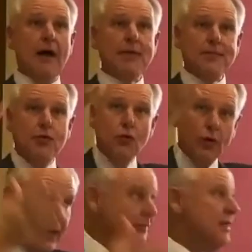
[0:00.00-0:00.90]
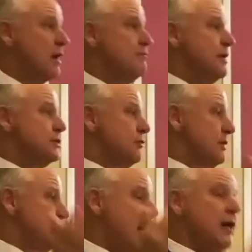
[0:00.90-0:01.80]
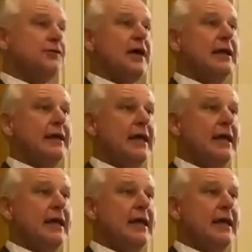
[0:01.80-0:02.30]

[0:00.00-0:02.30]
People who were in their ministries outside